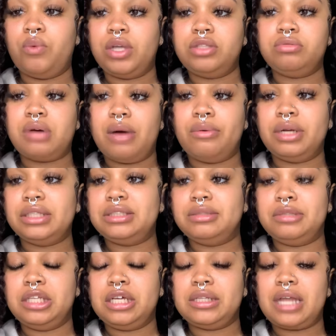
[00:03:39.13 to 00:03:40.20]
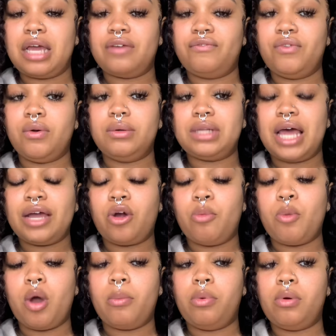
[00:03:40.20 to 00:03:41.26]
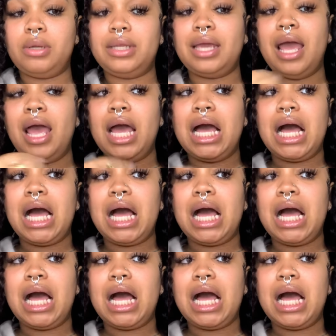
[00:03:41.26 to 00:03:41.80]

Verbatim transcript: What do I want it to look like, feel like, or more importantly,